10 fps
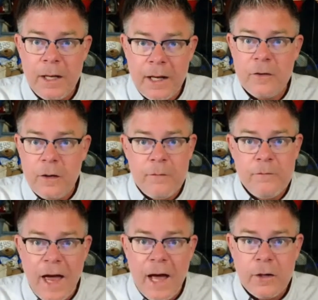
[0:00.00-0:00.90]
And I said, in
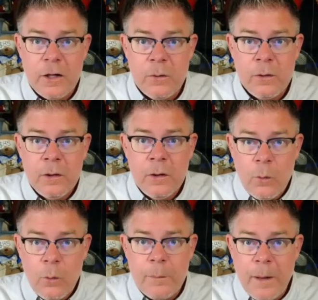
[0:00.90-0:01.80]
value,
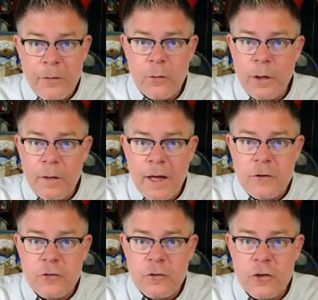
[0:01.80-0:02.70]
what about the
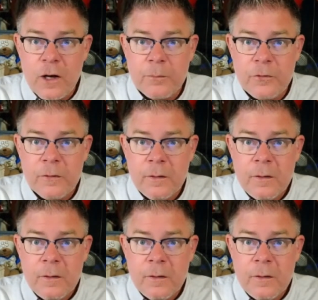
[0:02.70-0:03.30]
relationships?